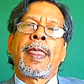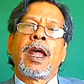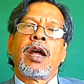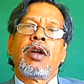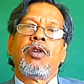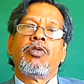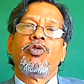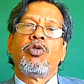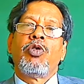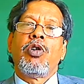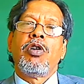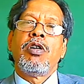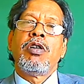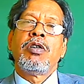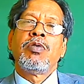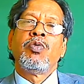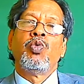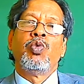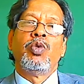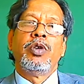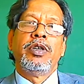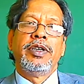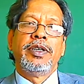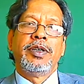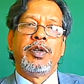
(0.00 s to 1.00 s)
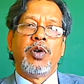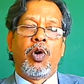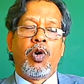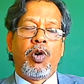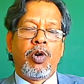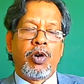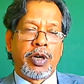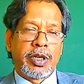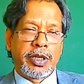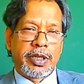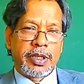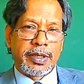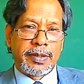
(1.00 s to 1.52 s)
Wrong word
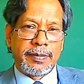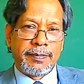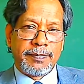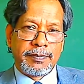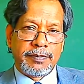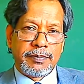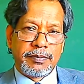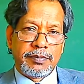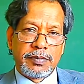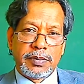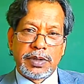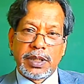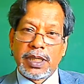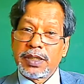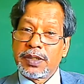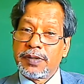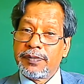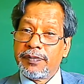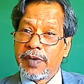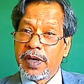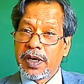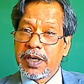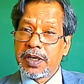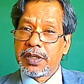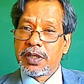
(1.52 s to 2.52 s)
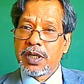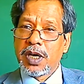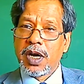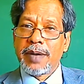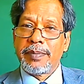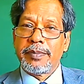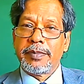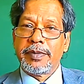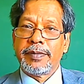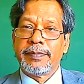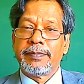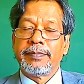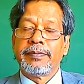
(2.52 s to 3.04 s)
order. That's very
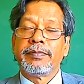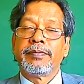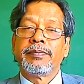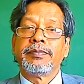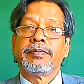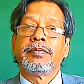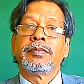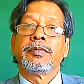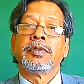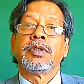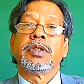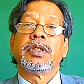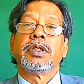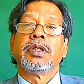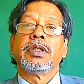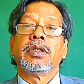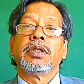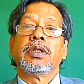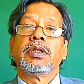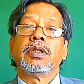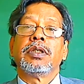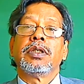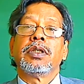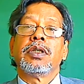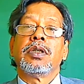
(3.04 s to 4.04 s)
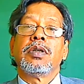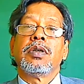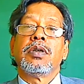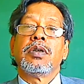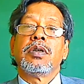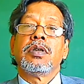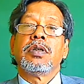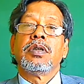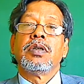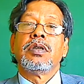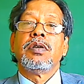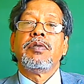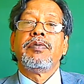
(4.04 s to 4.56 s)
common.
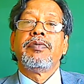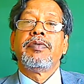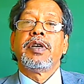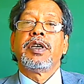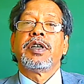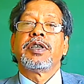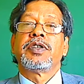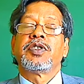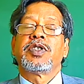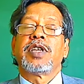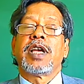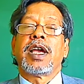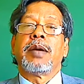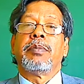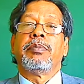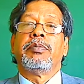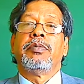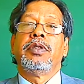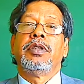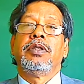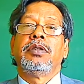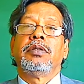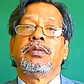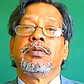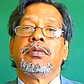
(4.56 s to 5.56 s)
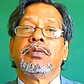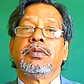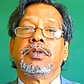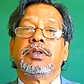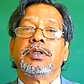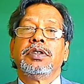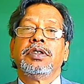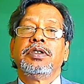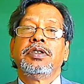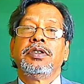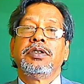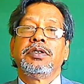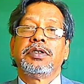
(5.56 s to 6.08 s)
For example,
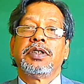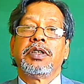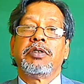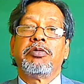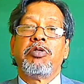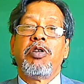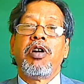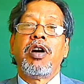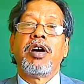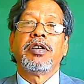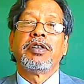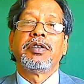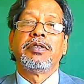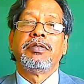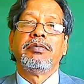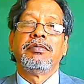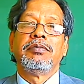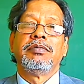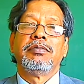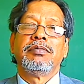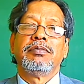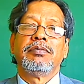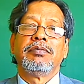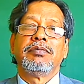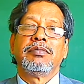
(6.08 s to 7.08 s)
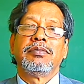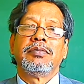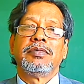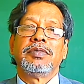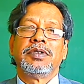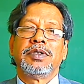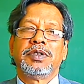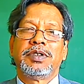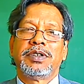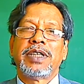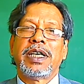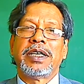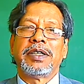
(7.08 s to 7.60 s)
this is a wrong
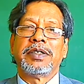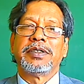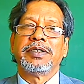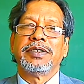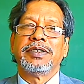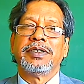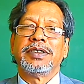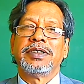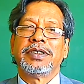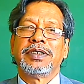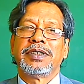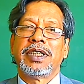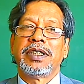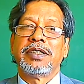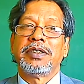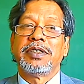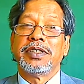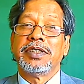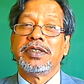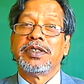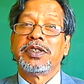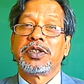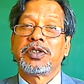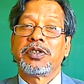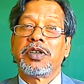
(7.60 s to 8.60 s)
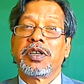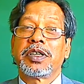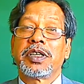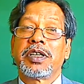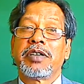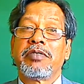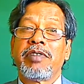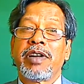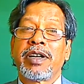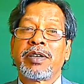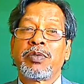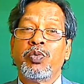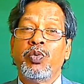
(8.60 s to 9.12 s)
sentence. Sentence got
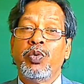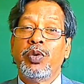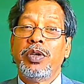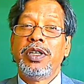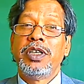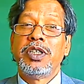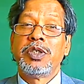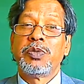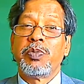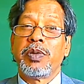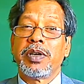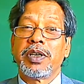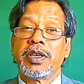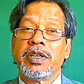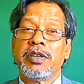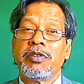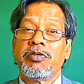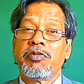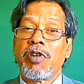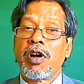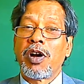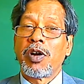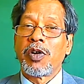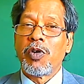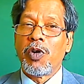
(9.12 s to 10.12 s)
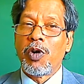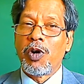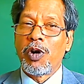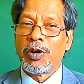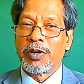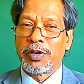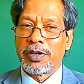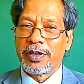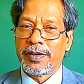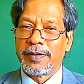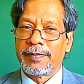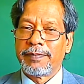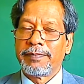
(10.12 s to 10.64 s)
correct words, but in the wrong
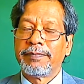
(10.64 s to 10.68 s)
order.